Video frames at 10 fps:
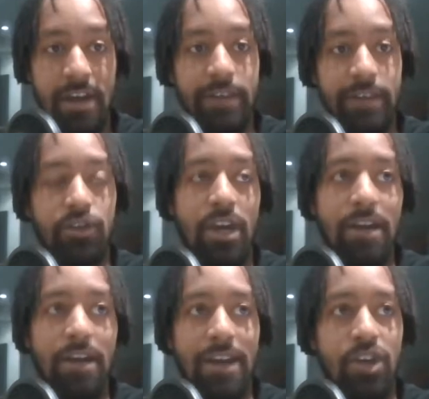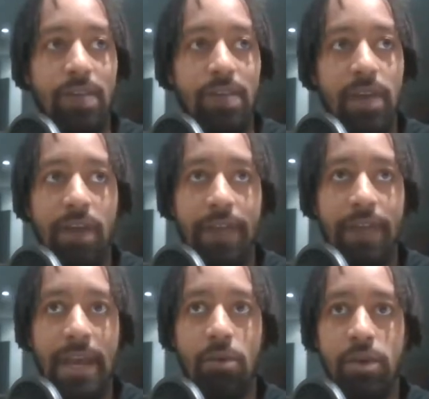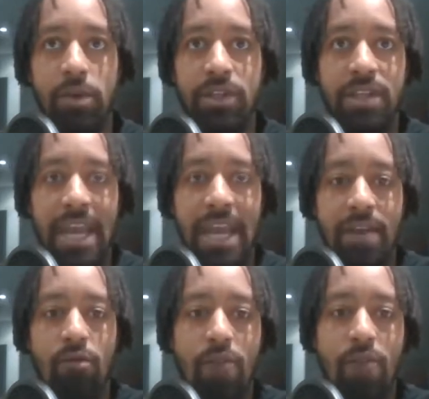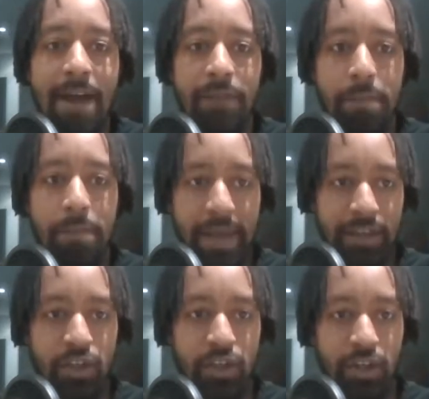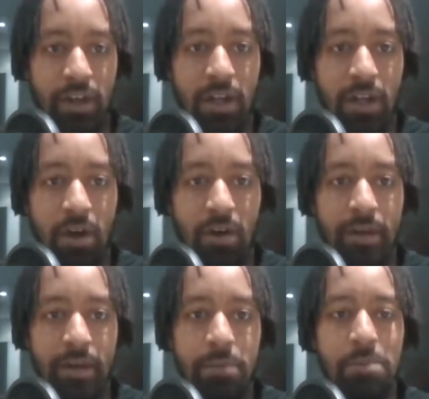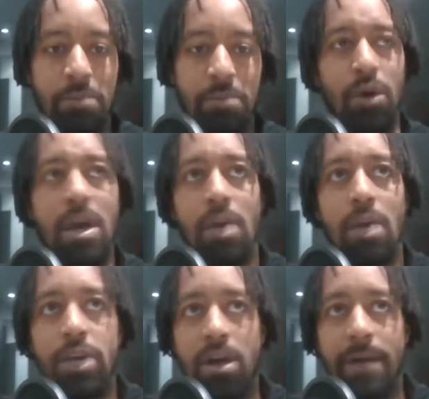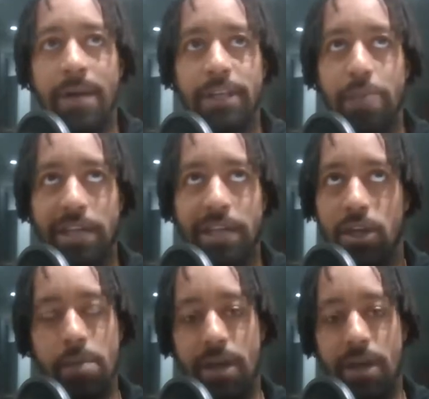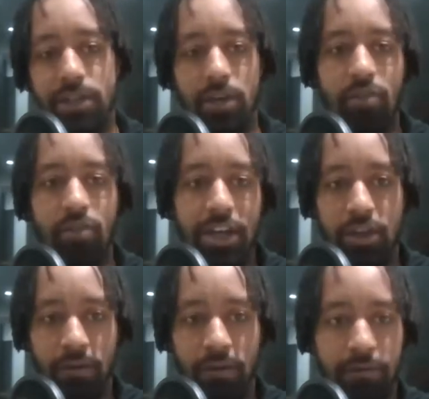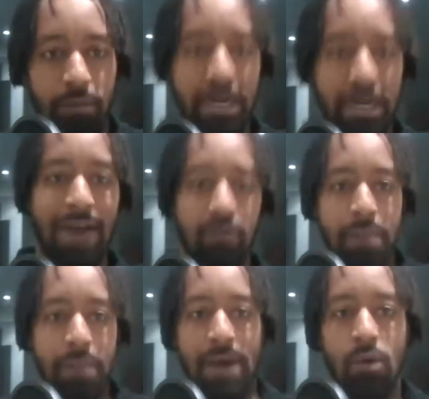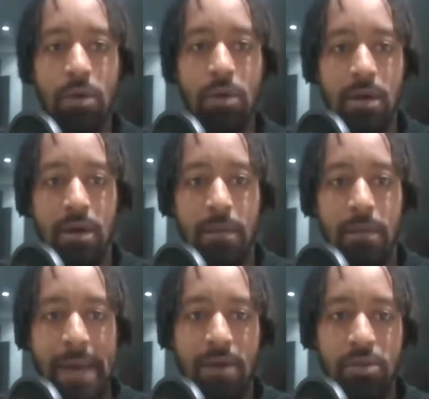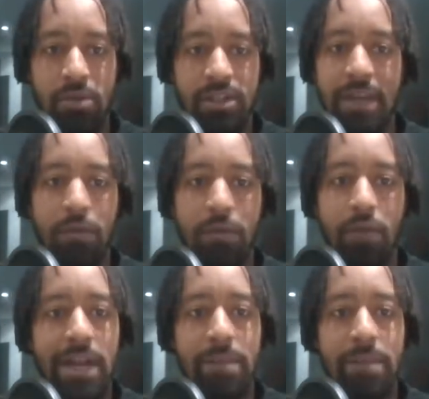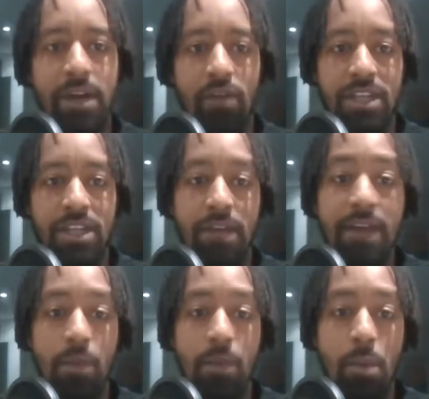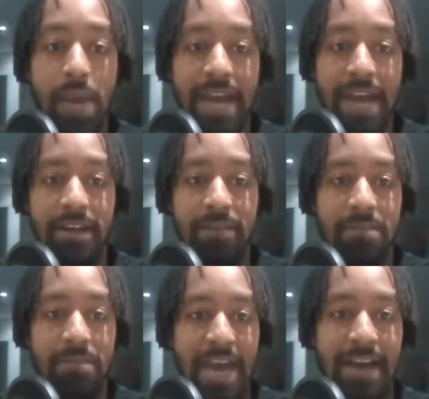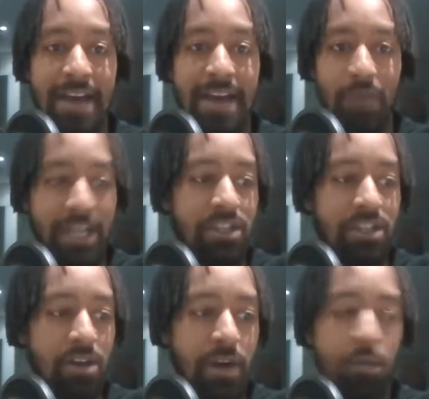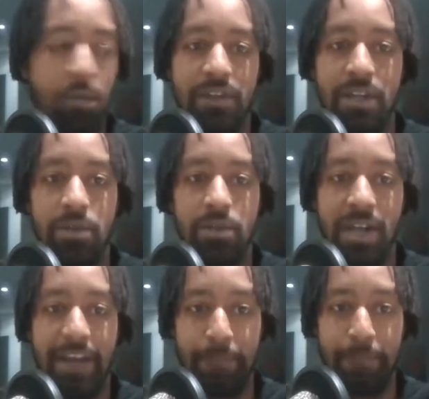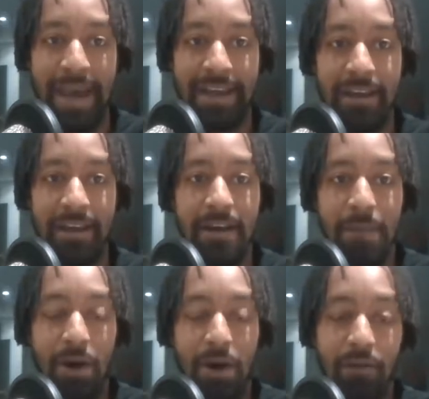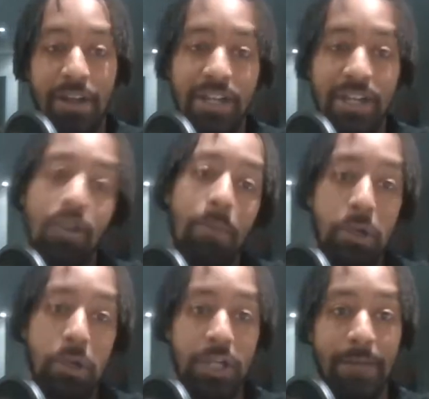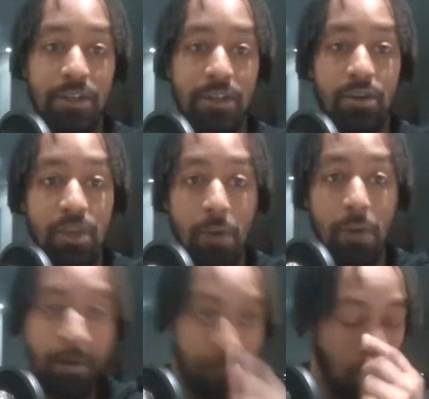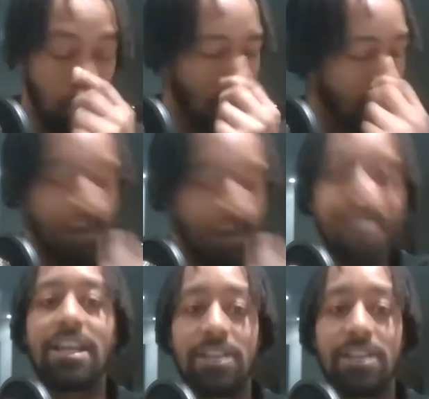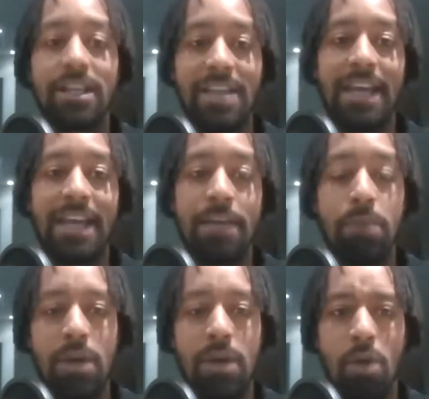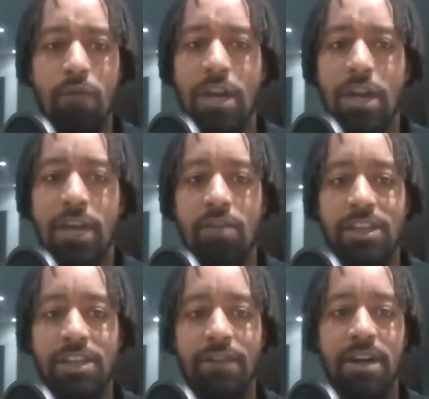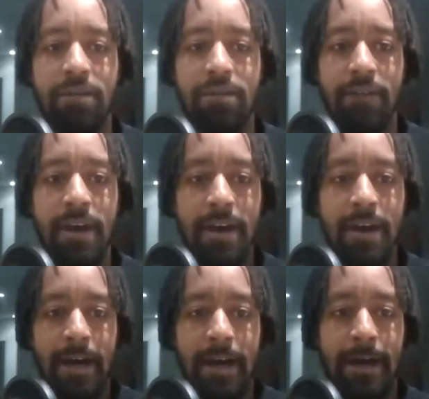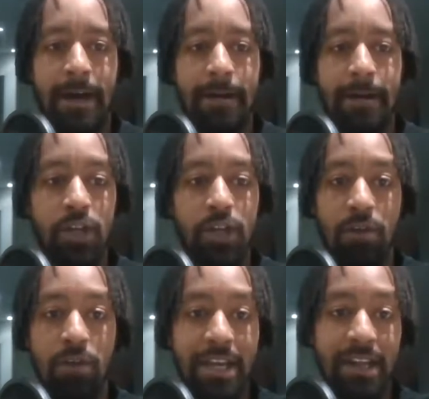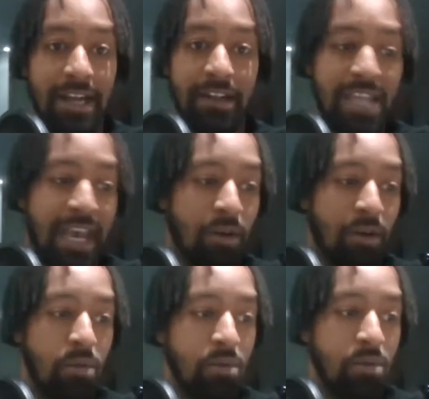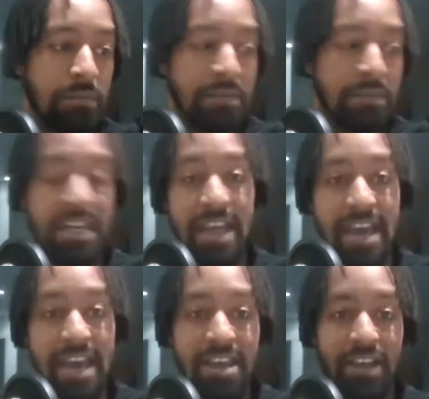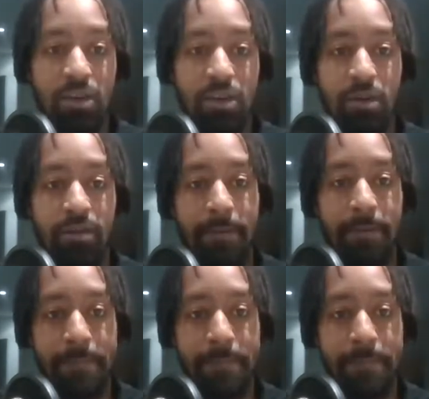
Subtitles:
Generally, I think he was getting around the pitch a lot. Look, we can't expect too much aggression from Gareth Bale. Bale's never really been aggressive, even when we had him when he started with us and he was a left back. Part of the reason he got pushed up is because he was fantastic attacking, but he weren't really aggressive enough. Generally in the tackle, in the air, that sort of thing.